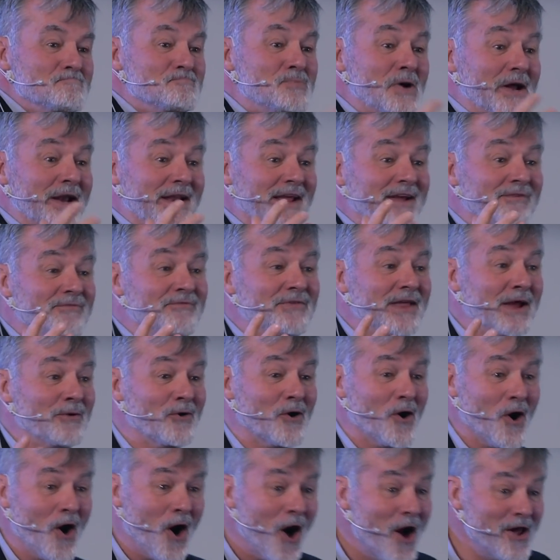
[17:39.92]
But if they
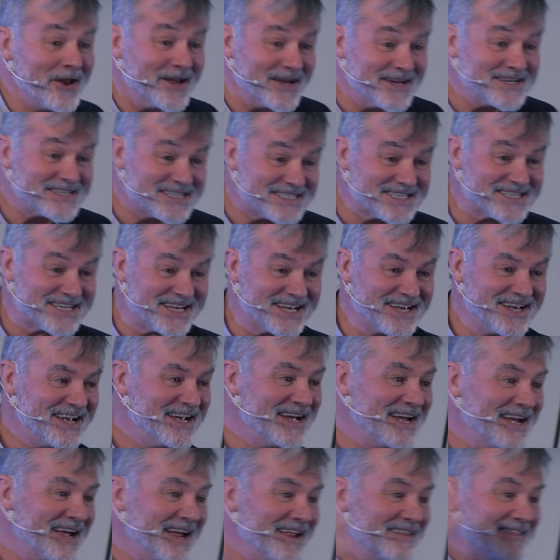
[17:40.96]
were honest,
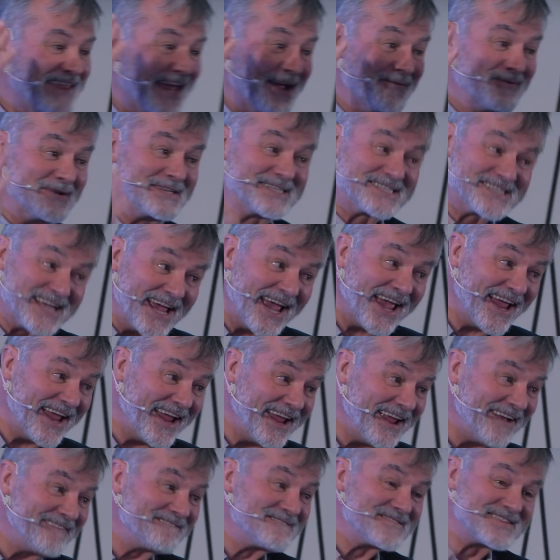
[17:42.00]
they would
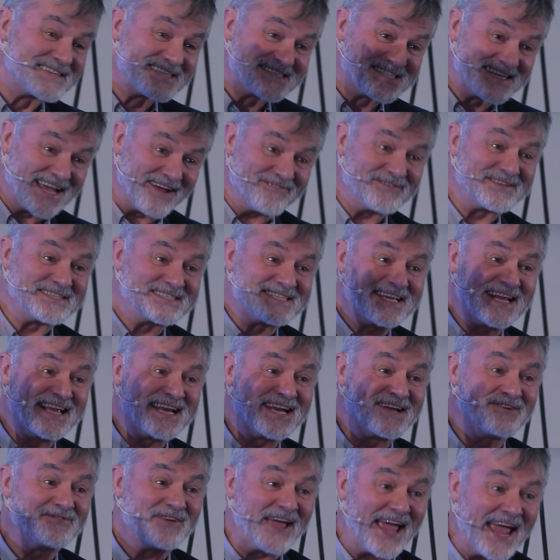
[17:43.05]
say
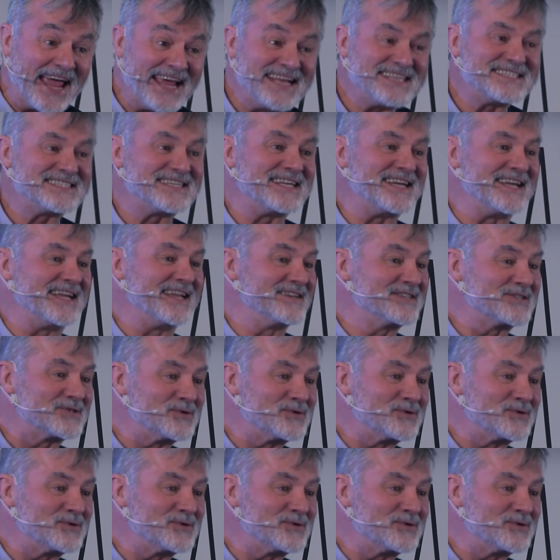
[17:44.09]
17 of 18